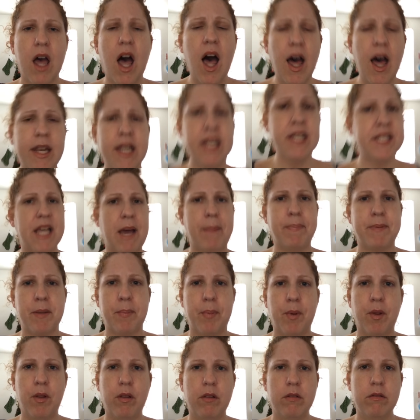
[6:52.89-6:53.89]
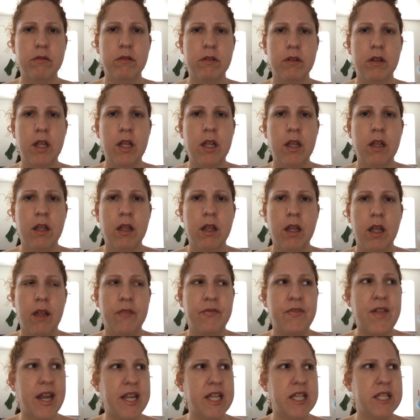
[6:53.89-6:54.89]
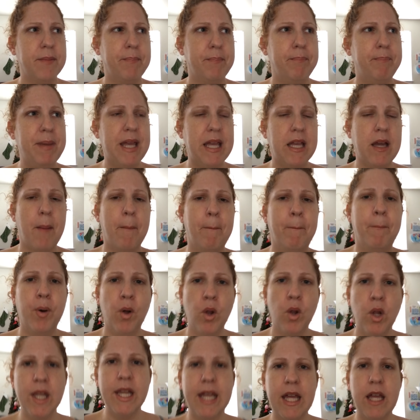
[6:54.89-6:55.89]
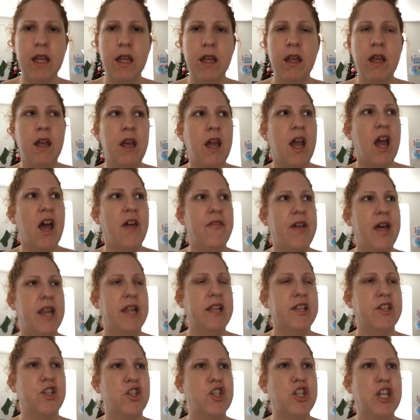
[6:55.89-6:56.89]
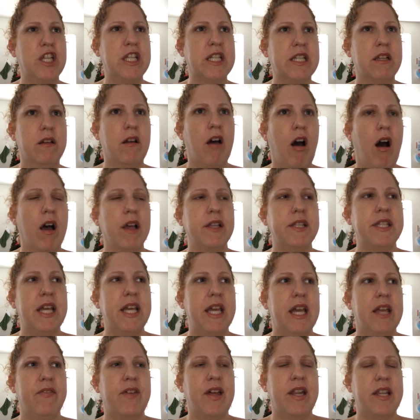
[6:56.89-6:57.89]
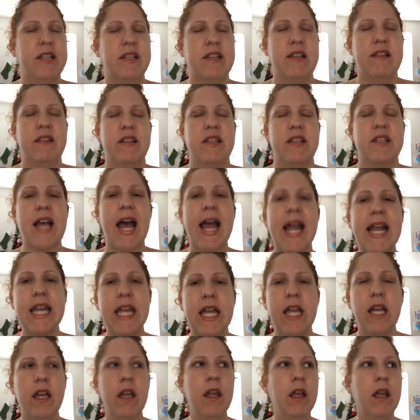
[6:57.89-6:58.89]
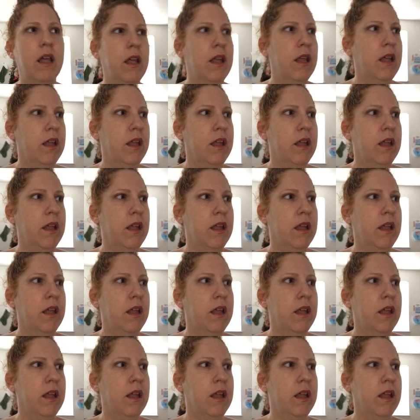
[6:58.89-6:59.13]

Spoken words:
Unacceptable. That is being a bully, and that is just that is inciting